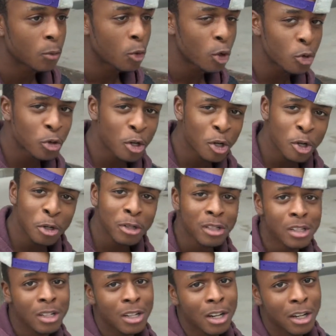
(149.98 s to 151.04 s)
Well, you know,
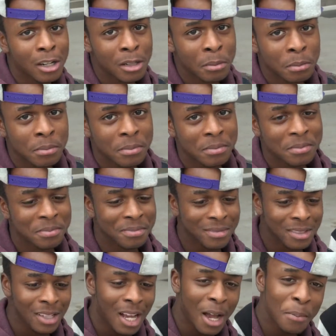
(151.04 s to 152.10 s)

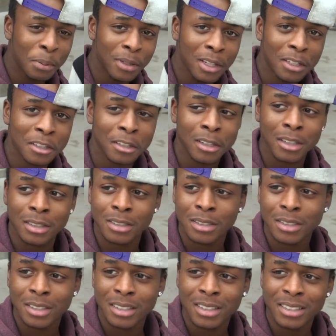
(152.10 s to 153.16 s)
I plan on
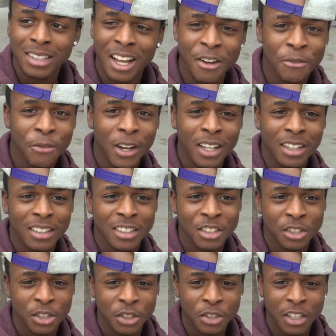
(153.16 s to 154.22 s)
not fighting
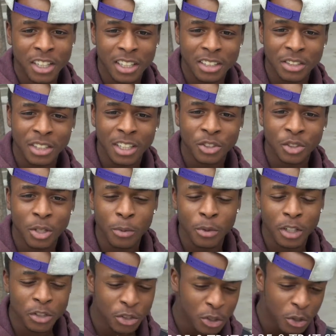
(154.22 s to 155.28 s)
this year, getting into a lot of trouble,
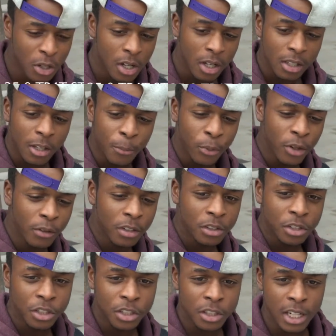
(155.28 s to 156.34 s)
because, you know, the previous
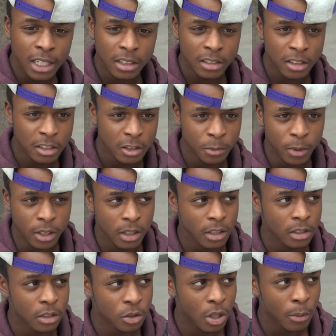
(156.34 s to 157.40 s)
years I did nothing but get
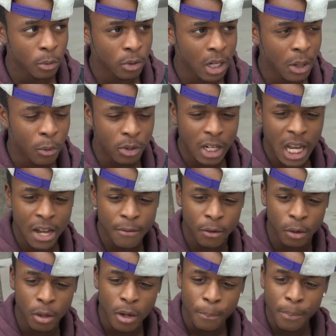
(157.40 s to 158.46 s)
into trouble, and I want to have
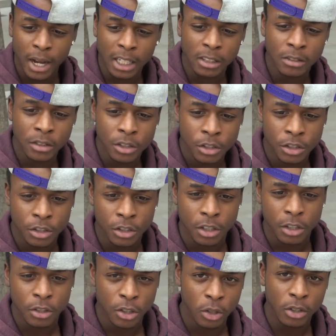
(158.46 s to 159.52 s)
a positive year this year,
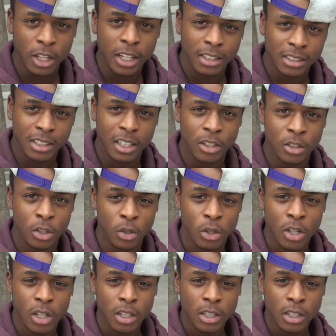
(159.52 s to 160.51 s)
you know, like I said, you know,